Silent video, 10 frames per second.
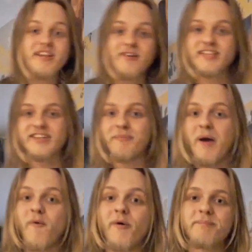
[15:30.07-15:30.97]
like my
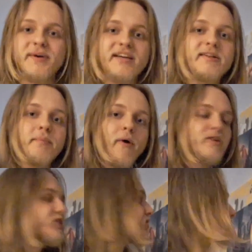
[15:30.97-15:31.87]
one big
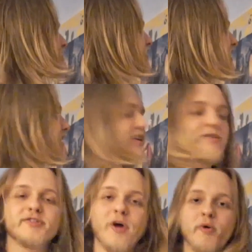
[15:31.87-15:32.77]
departure, because it
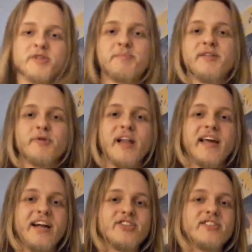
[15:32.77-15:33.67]
used to always be where
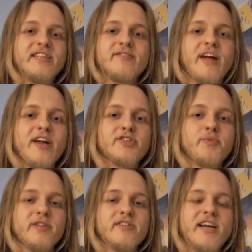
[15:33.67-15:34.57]
like I just
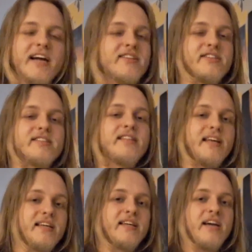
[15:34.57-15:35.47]
wanted to kind of
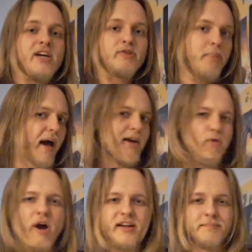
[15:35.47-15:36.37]
stick to buying
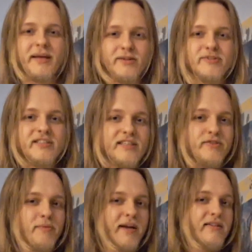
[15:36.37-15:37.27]
rock and metal CDs
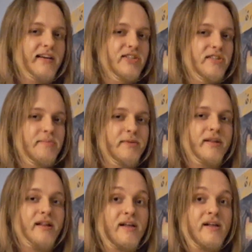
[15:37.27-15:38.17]
for my collection,
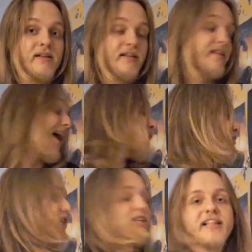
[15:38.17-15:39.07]
but that all
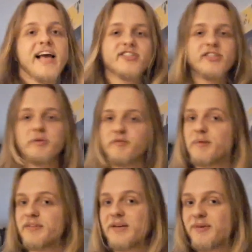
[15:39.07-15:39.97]
changed last year with
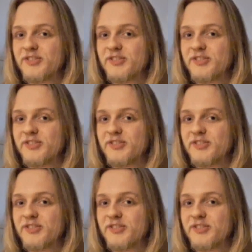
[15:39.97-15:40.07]
Eminem, I